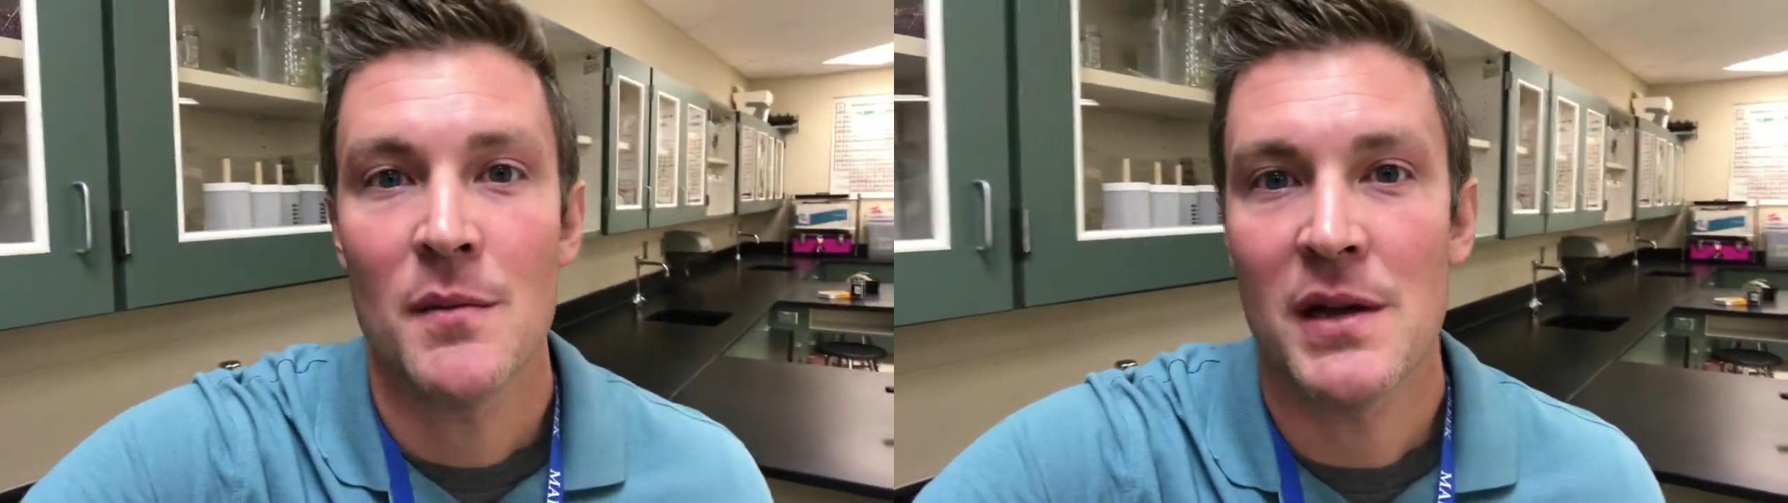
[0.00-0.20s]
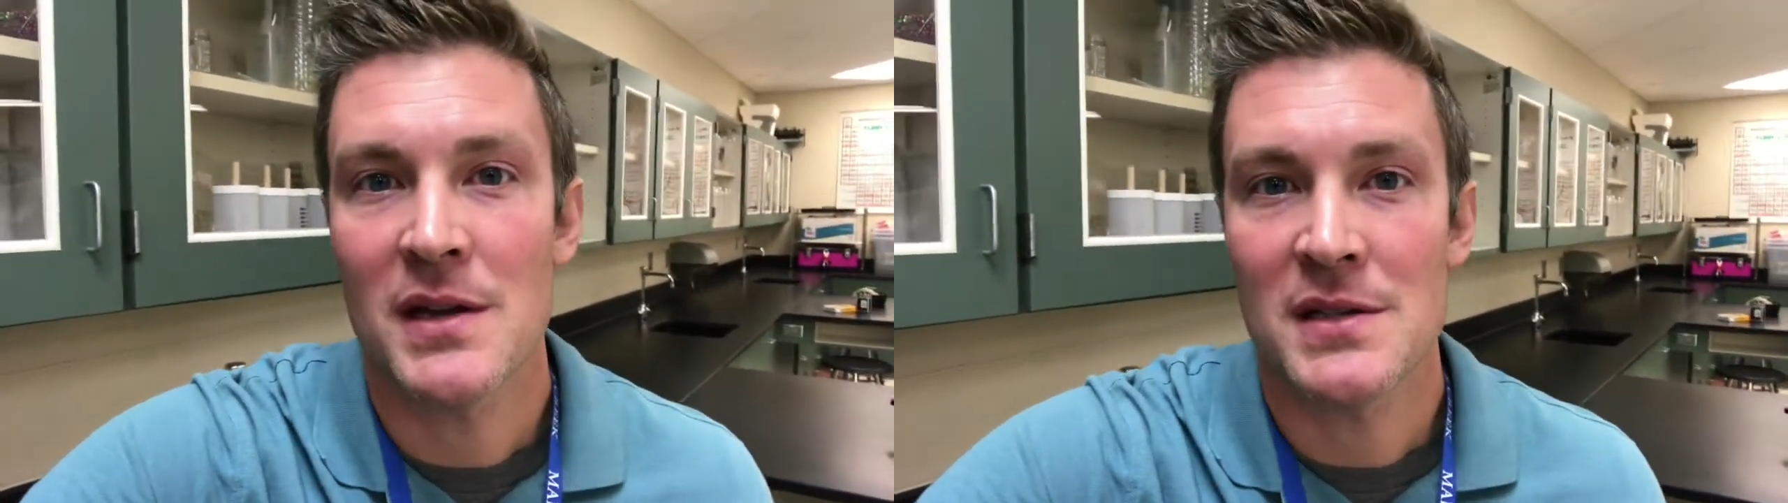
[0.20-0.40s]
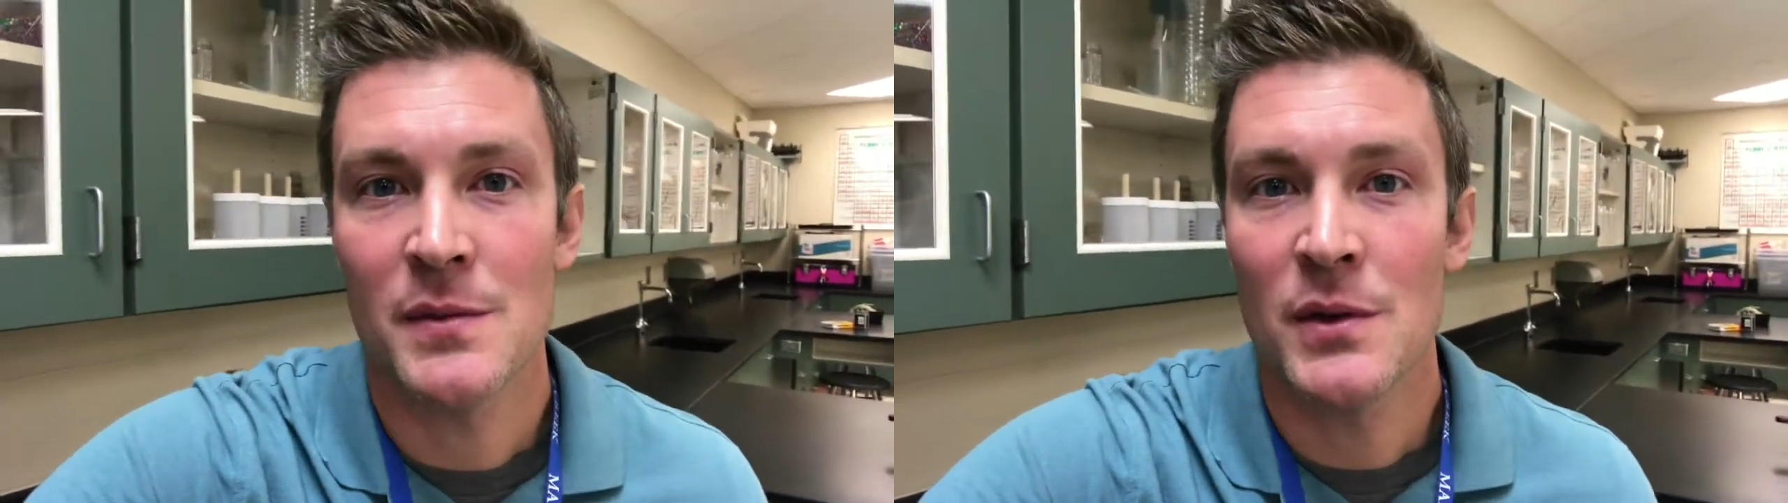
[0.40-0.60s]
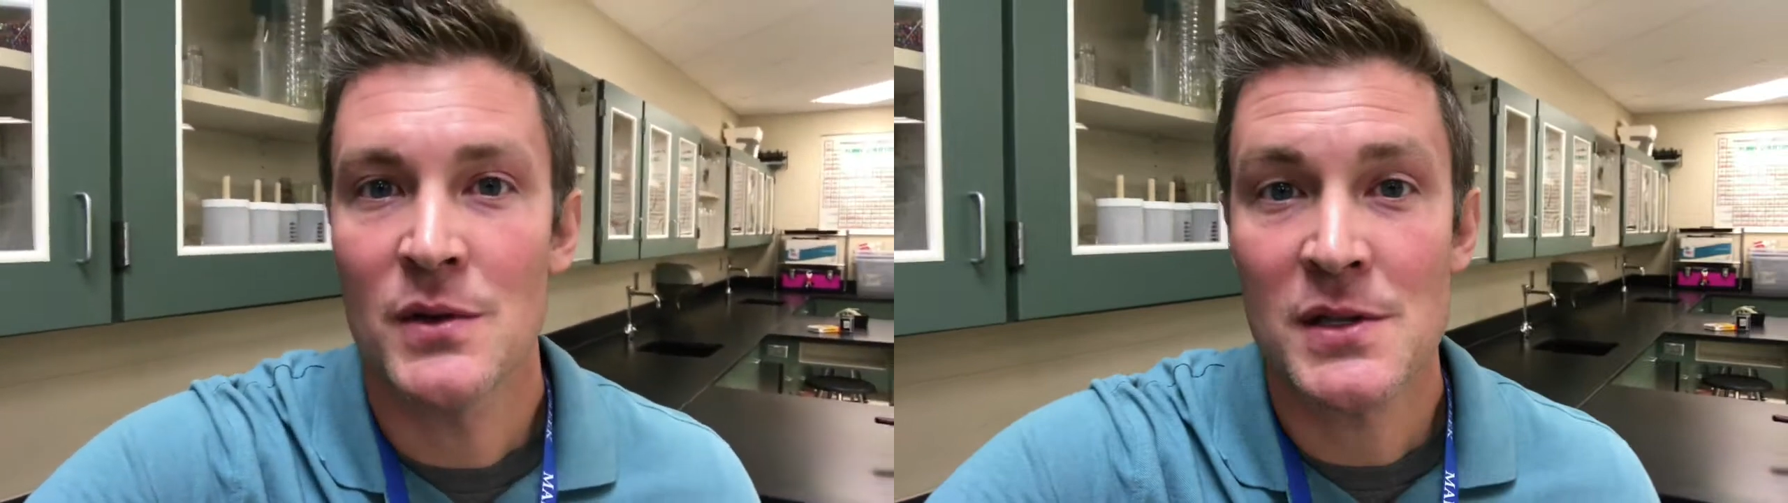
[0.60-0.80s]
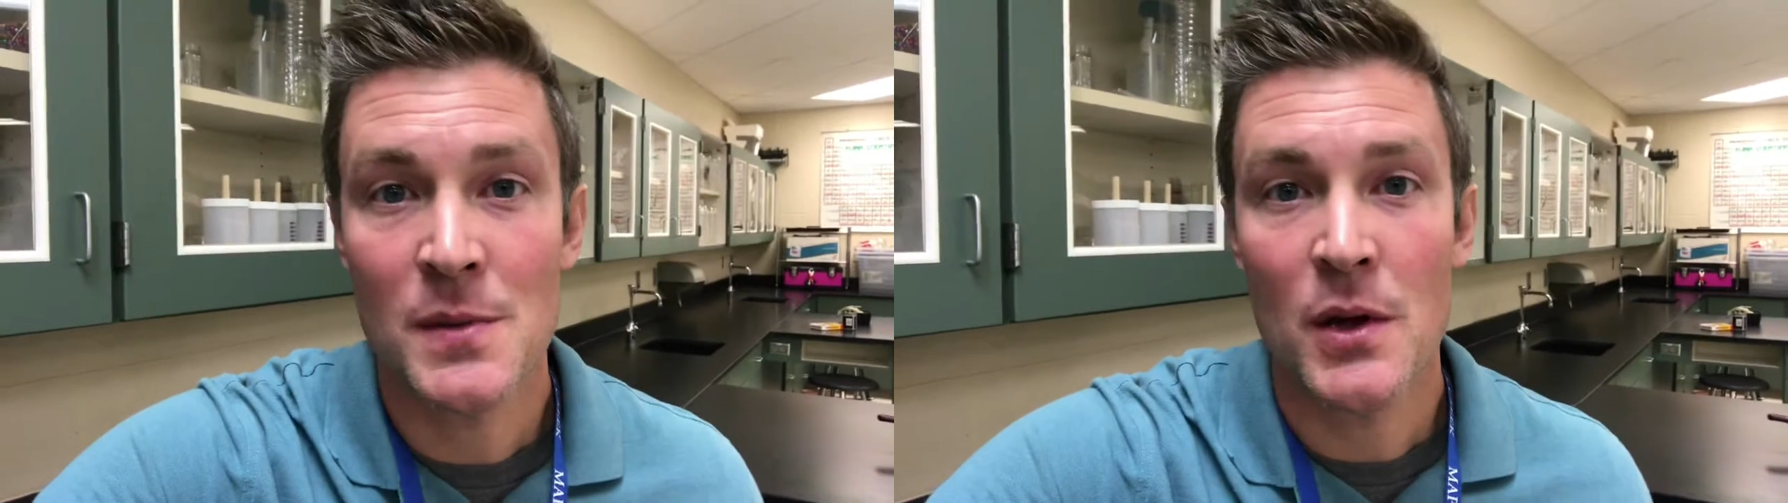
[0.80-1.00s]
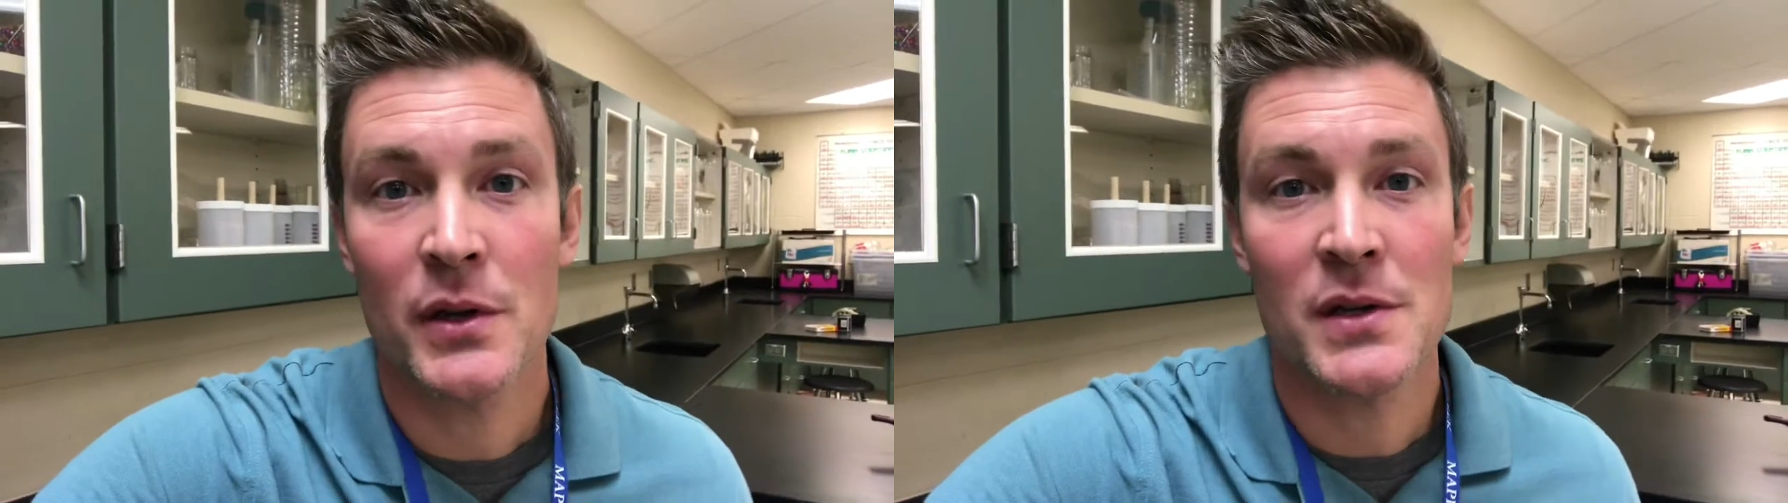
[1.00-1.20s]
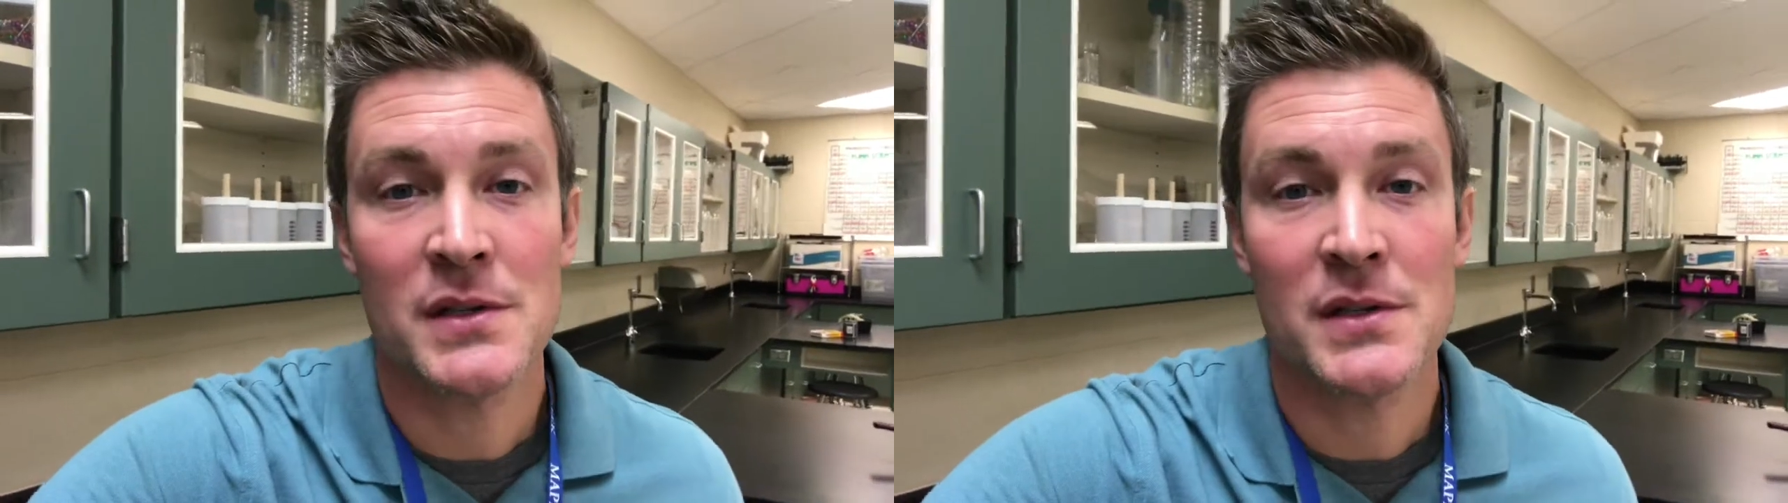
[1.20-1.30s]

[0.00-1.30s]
because the moon is smaller.